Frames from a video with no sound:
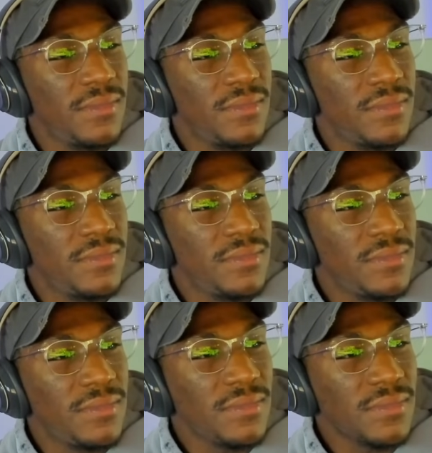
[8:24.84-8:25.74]

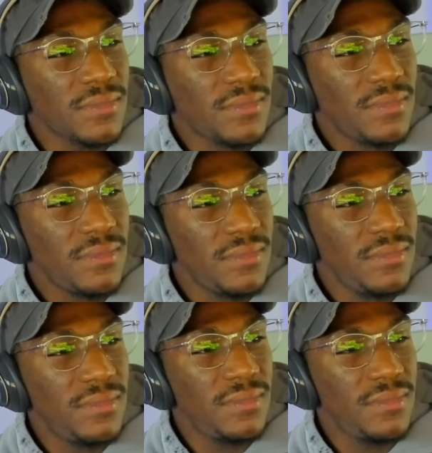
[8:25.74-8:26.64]

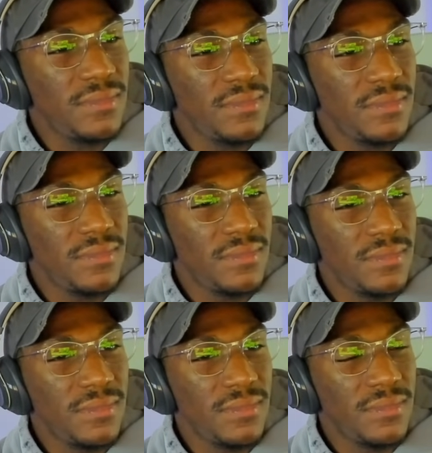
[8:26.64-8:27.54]

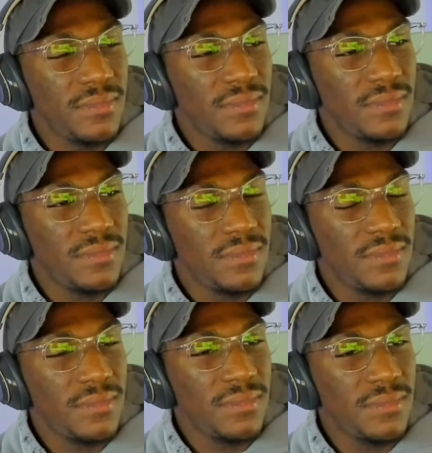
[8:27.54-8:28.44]

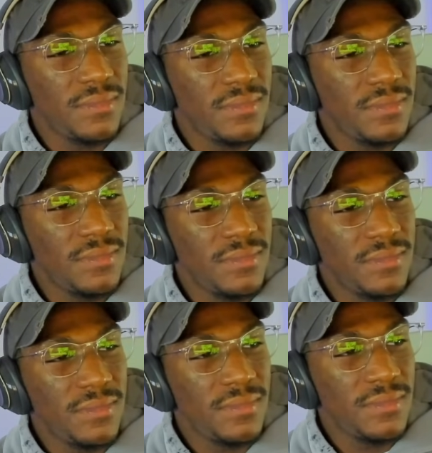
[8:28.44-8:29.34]

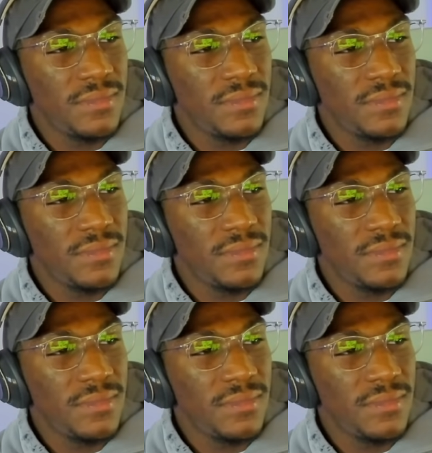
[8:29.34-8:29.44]
(silent)